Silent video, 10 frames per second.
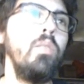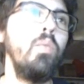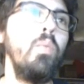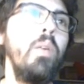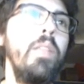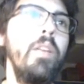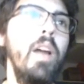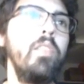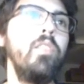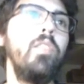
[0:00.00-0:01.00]
when the
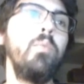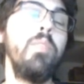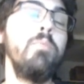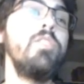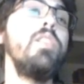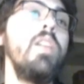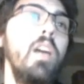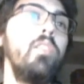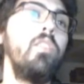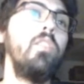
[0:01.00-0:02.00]
machine
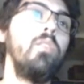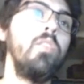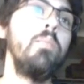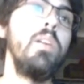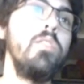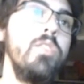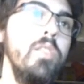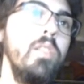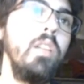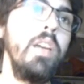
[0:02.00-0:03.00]
executes them, it
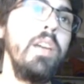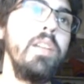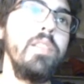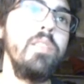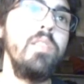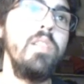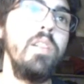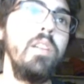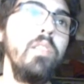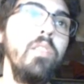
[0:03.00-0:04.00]
should land
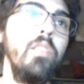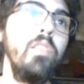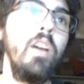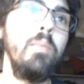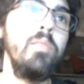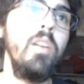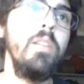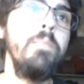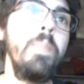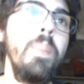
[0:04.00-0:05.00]
into this NOP
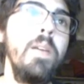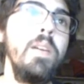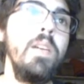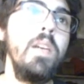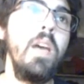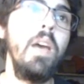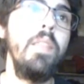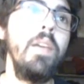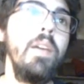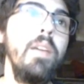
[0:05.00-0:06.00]
sled, and
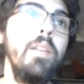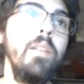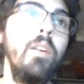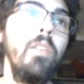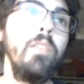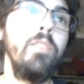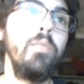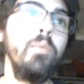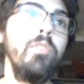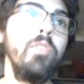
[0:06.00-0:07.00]
then all
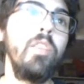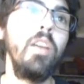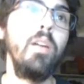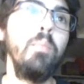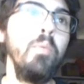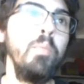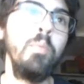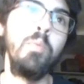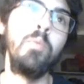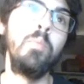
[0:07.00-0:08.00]
these will just kind of boom, boom,
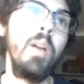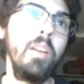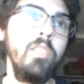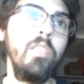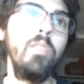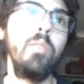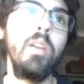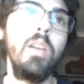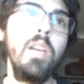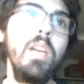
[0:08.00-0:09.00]
boom, execute
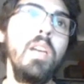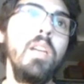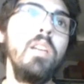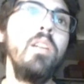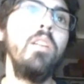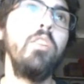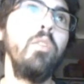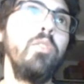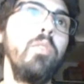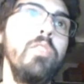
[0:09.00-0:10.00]
and
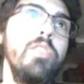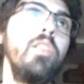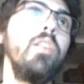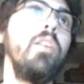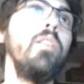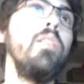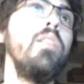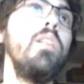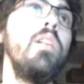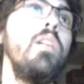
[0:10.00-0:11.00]
go to our shellcode
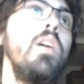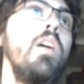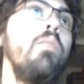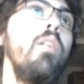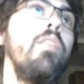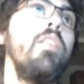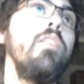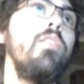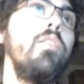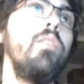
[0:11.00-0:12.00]
and run
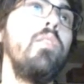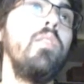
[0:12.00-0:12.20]
this.